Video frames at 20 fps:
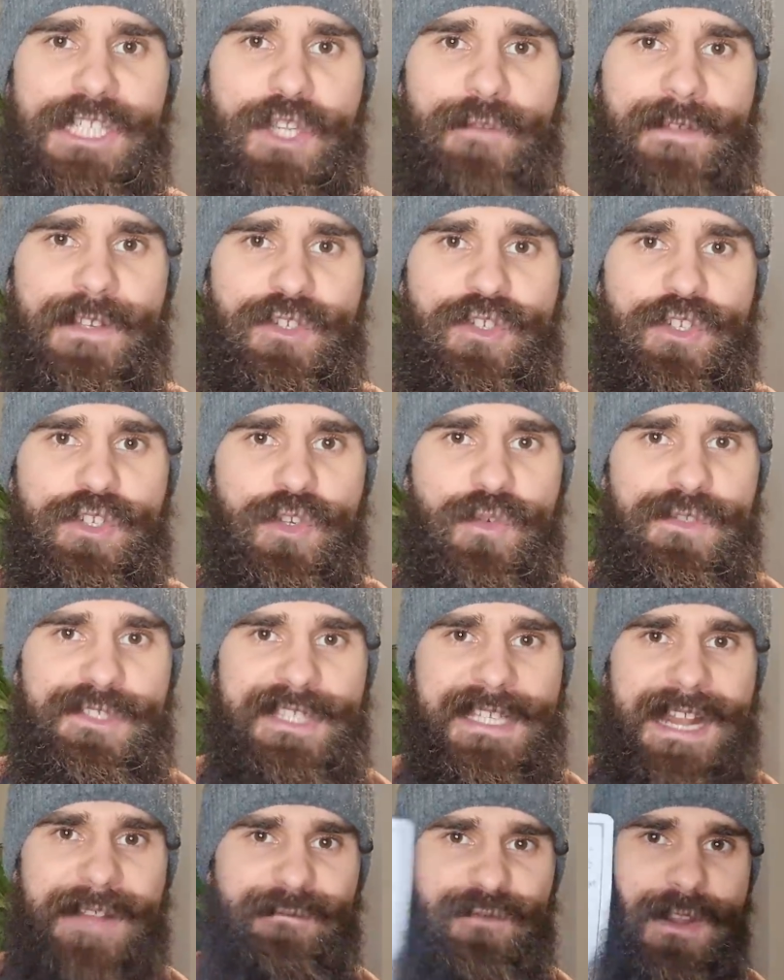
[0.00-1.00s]
you've introduced
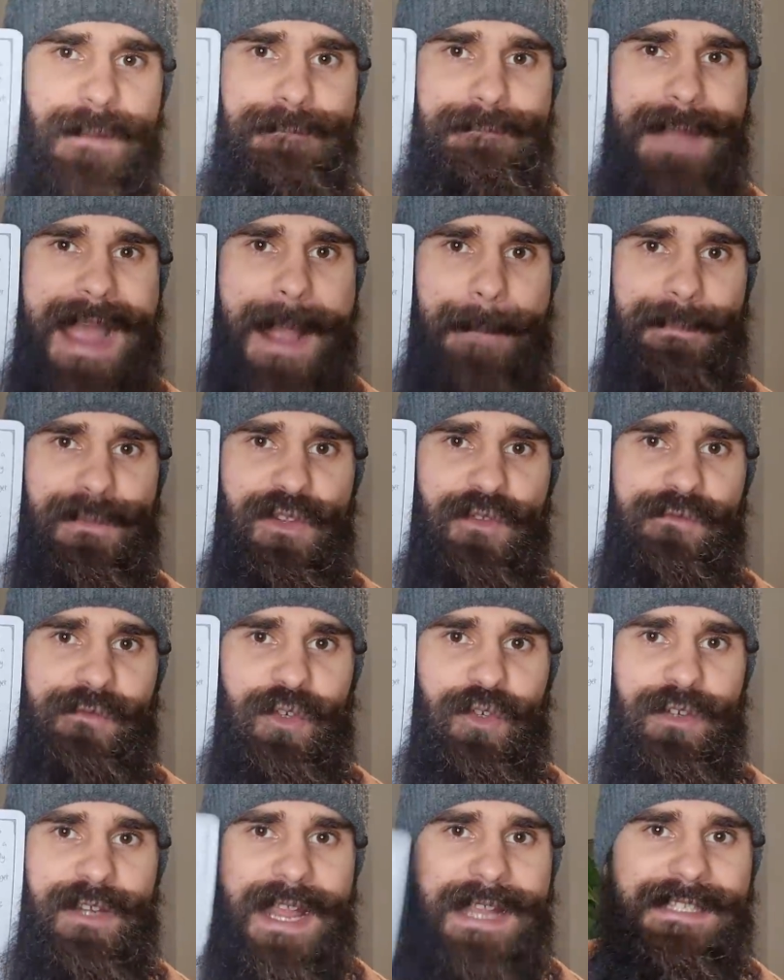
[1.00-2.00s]
and every map you've
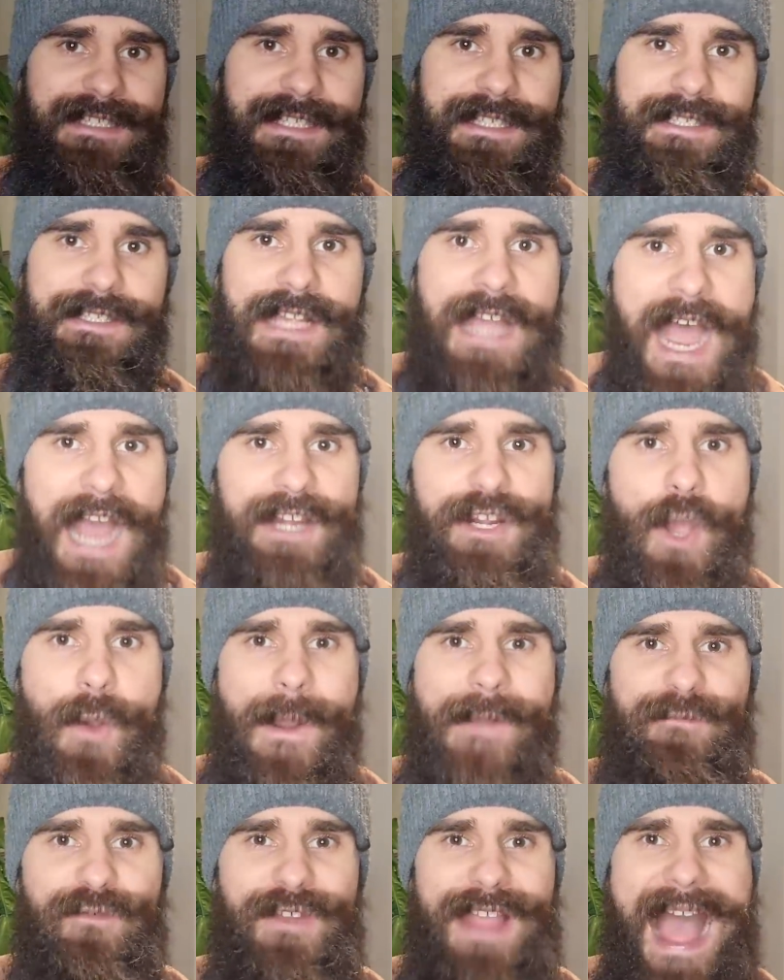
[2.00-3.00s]
created. I know
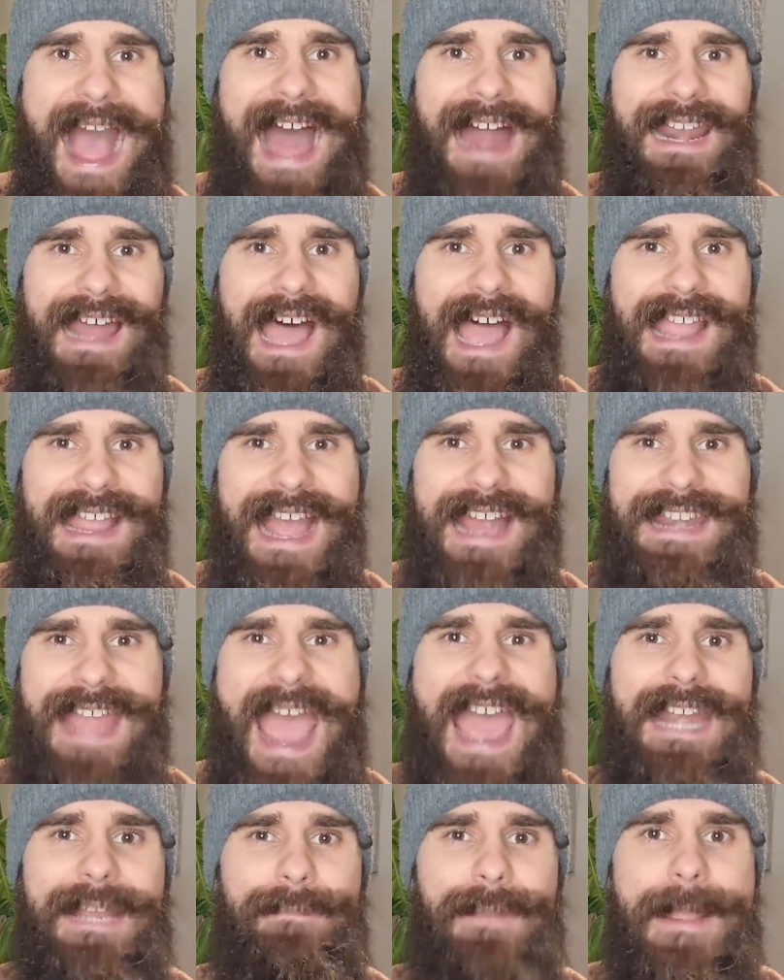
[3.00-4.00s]
every ally and
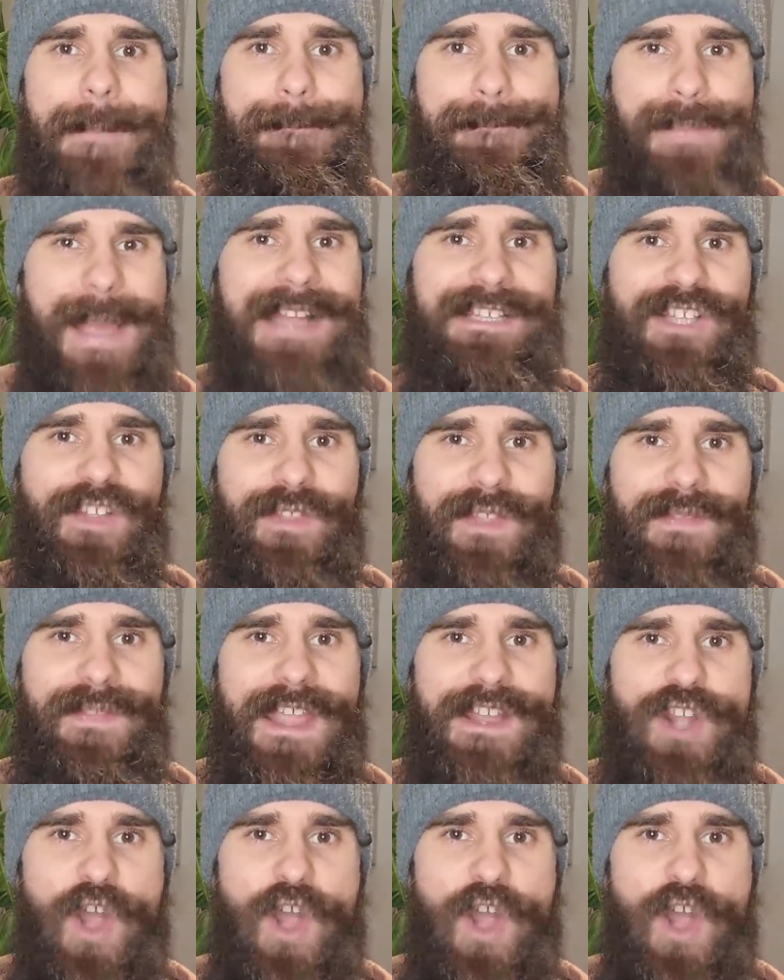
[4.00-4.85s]
enemy better than they